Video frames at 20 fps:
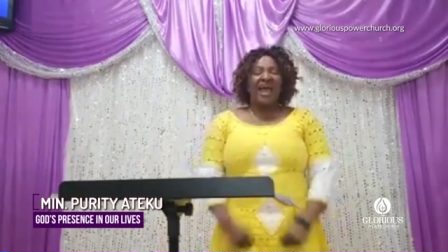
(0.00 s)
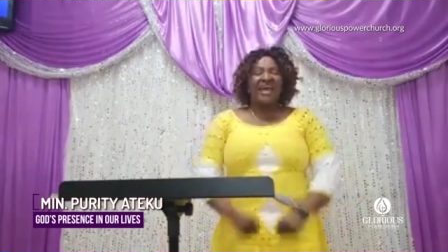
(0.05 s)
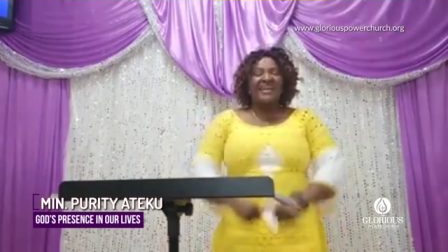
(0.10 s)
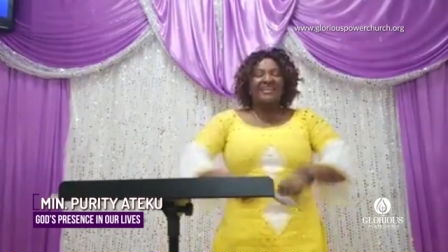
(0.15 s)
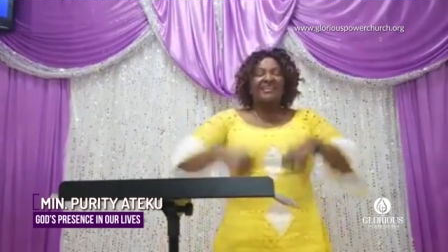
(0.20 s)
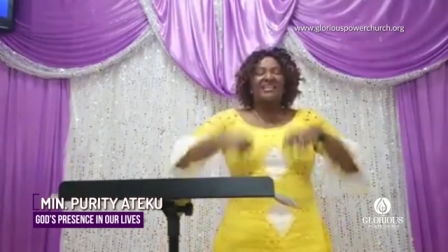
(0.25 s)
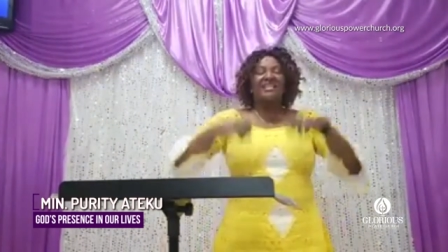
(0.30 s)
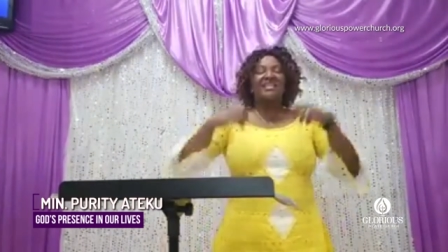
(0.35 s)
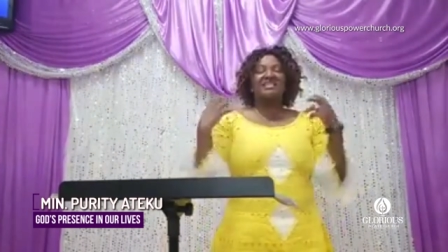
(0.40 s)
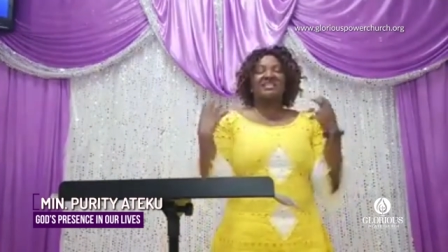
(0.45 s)

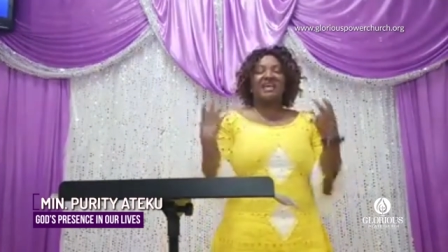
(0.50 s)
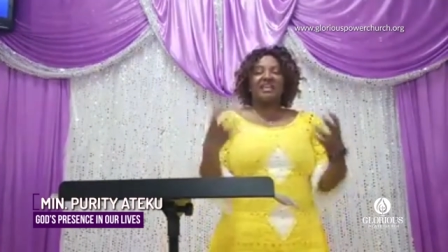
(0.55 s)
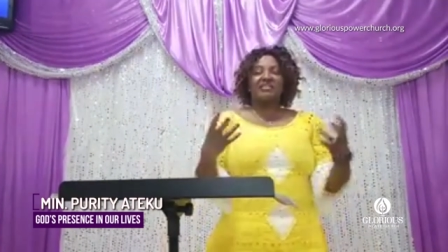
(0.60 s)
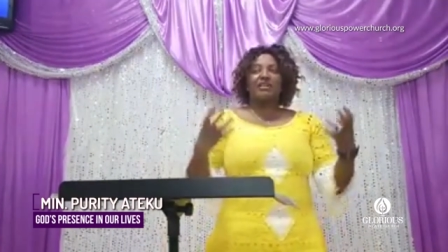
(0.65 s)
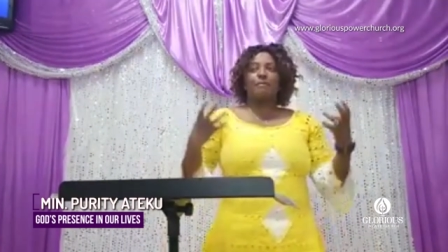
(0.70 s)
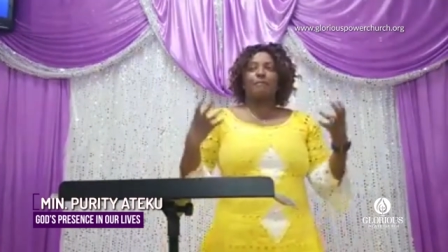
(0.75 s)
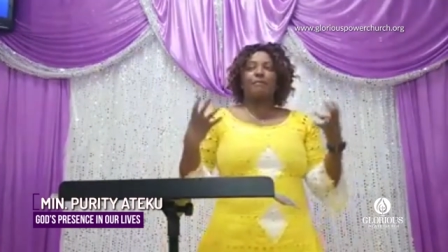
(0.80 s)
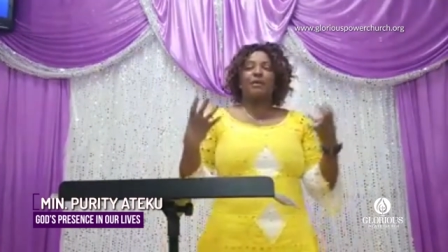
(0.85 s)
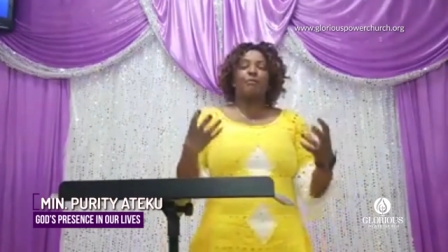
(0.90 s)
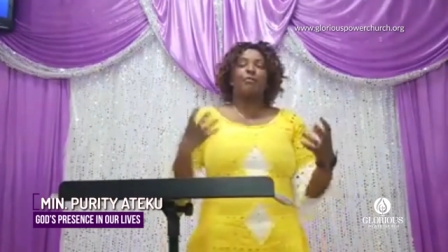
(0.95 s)
And these are
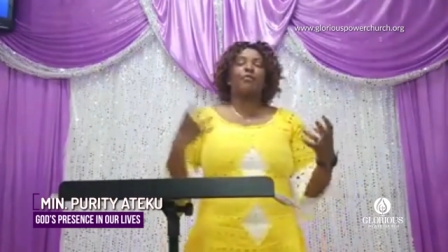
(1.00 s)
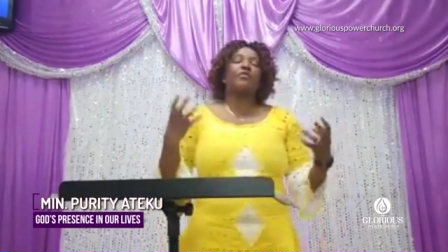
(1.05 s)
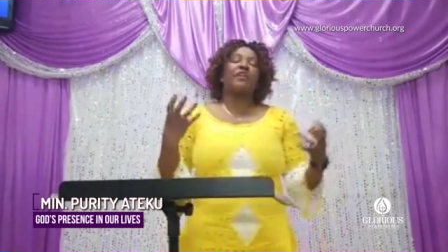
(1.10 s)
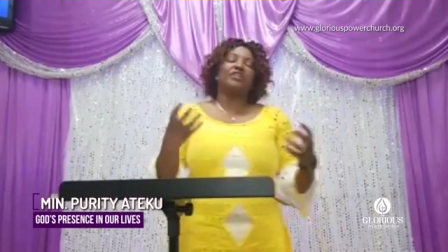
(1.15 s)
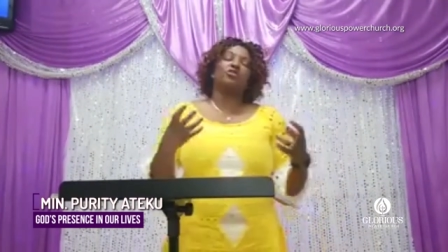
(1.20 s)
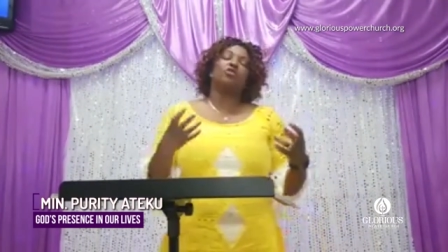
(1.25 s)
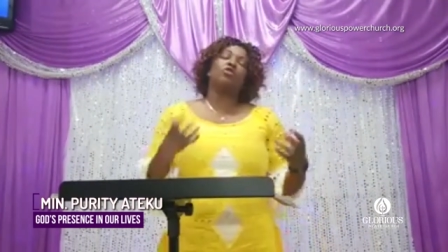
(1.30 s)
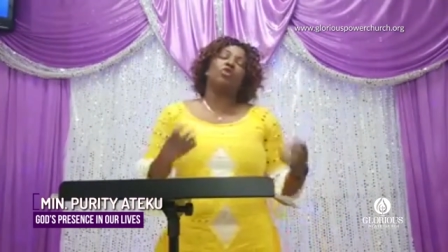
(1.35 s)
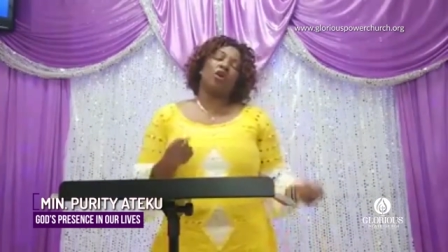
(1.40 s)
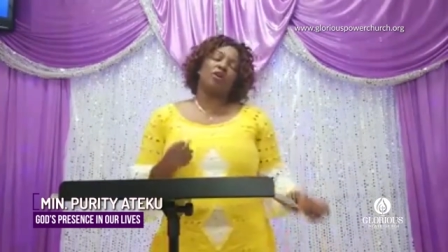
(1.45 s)
the people
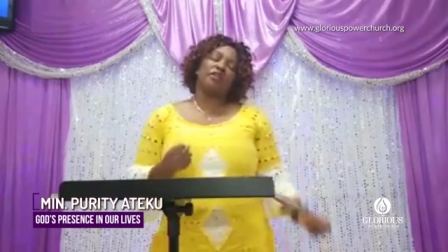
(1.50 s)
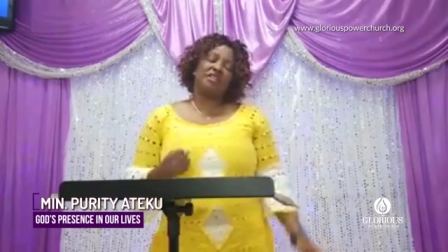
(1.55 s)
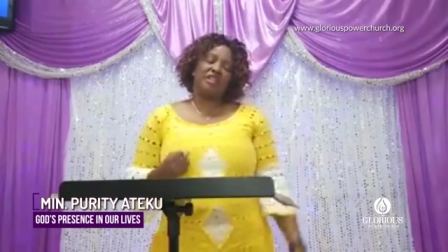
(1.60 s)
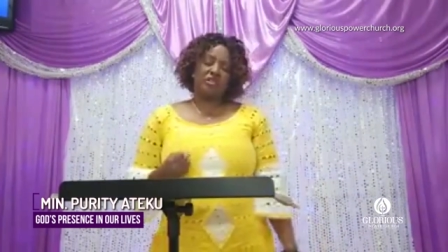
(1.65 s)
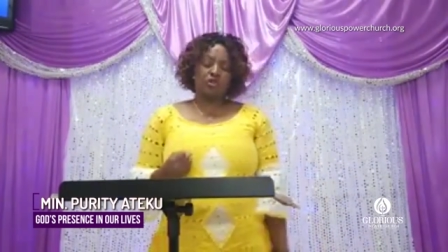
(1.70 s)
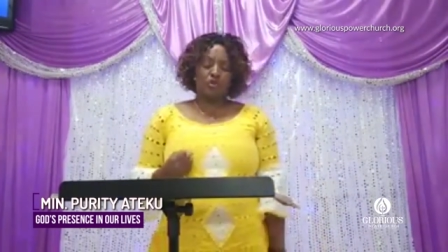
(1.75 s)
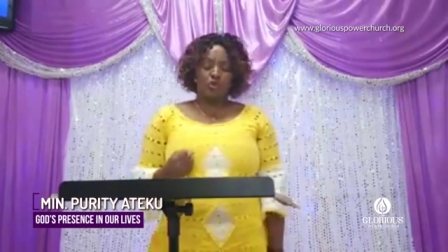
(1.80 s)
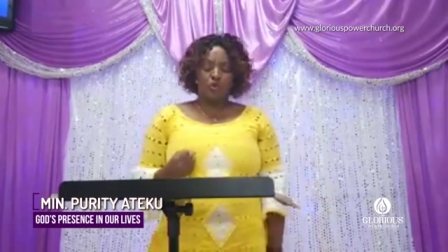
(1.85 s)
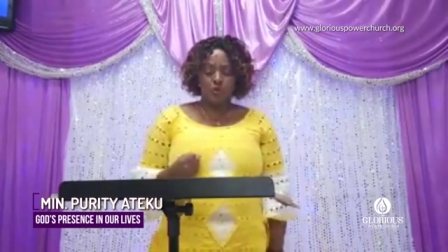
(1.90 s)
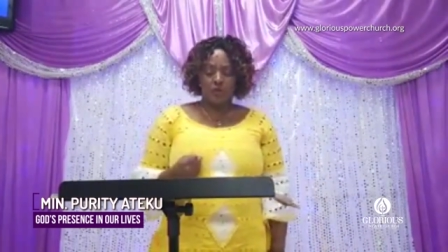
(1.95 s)
that God
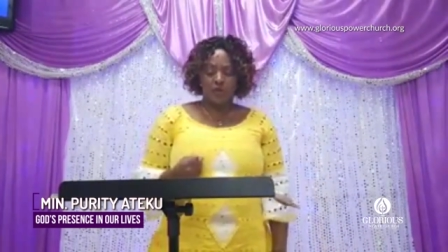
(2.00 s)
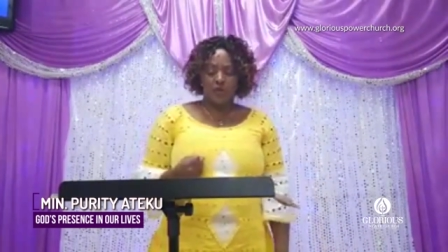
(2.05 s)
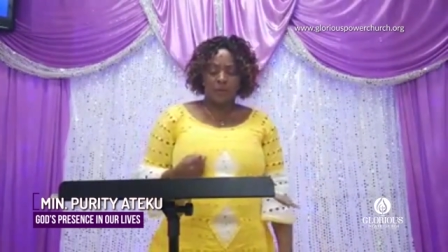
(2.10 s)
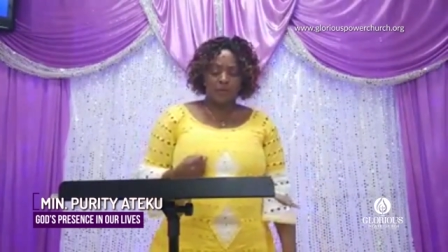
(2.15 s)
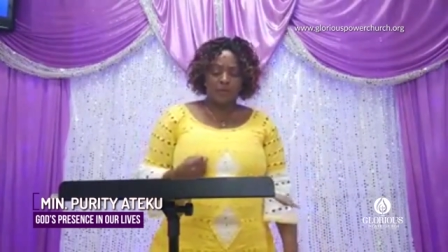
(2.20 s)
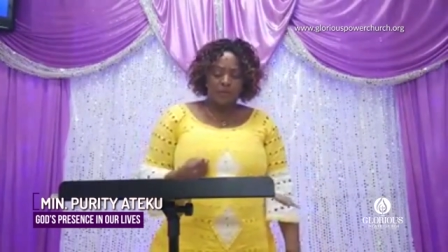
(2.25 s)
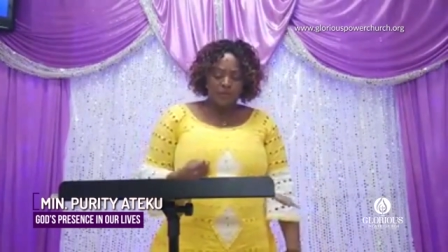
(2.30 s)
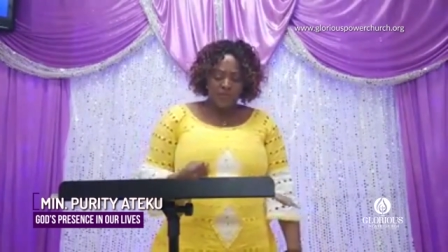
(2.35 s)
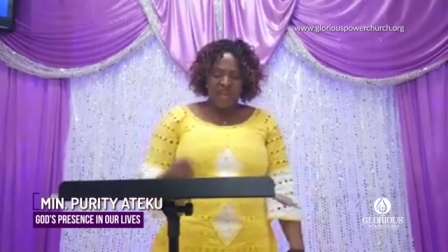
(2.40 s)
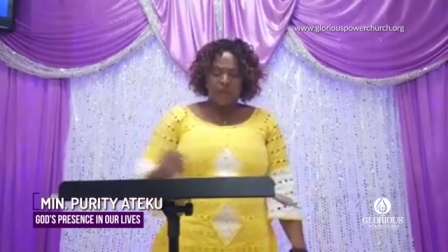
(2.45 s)
is looking.